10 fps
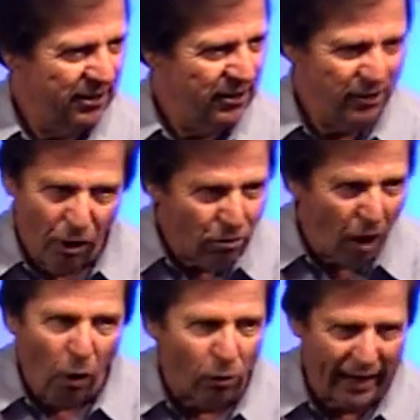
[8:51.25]
There's no
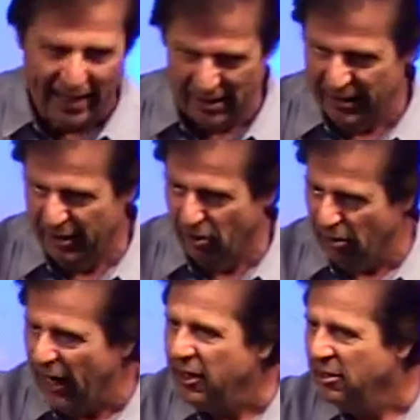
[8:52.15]
gold down in there, all
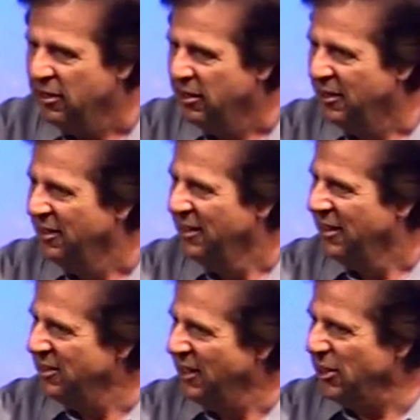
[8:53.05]
right?
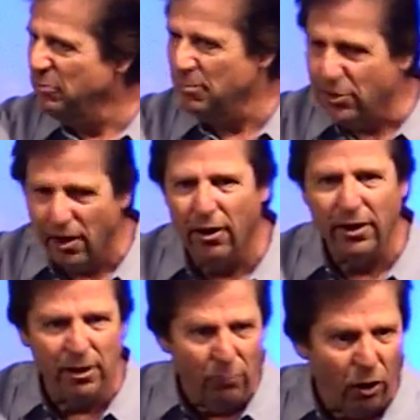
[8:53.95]
It's nothing but dirt
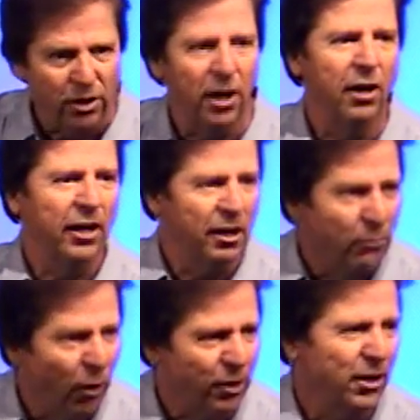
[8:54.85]
and more dirt and
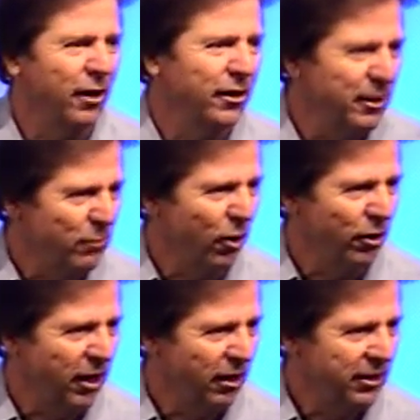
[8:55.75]
more dirt and more
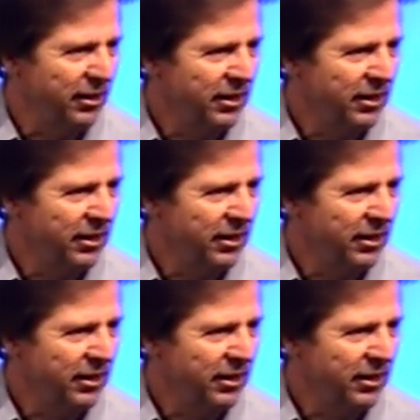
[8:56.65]
dirt.